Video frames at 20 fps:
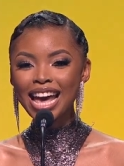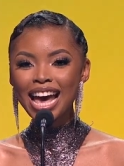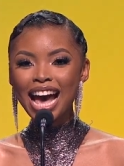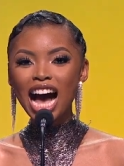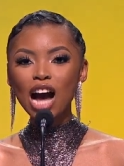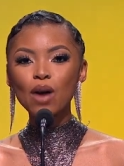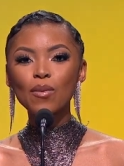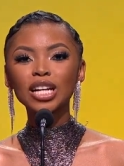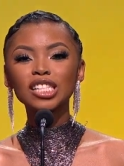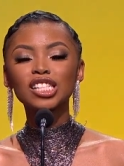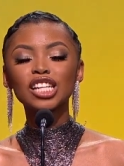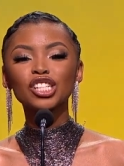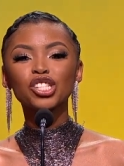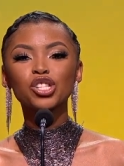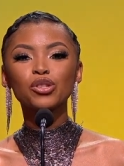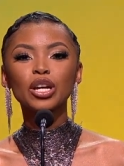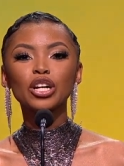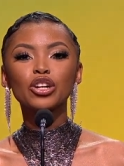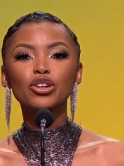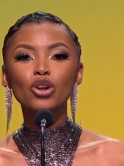I want us
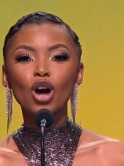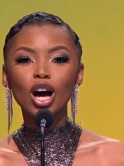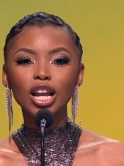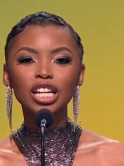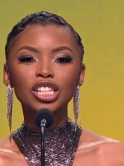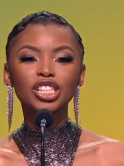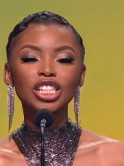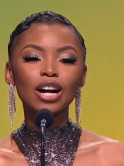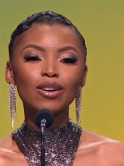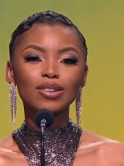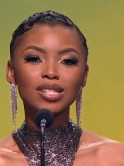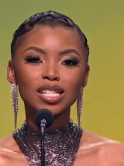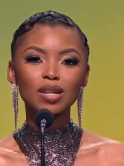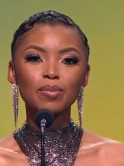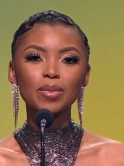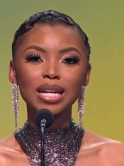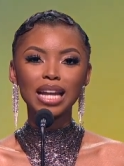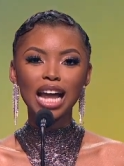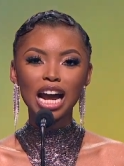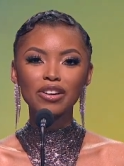to acknowledge our
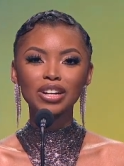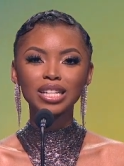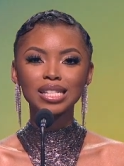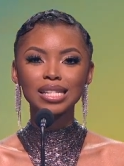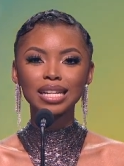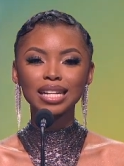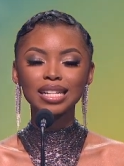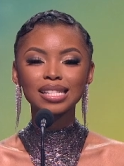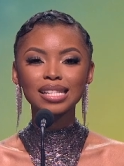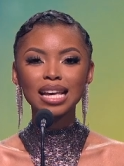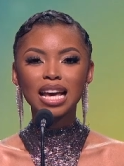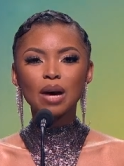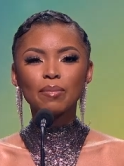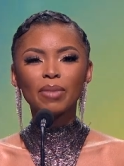similarities,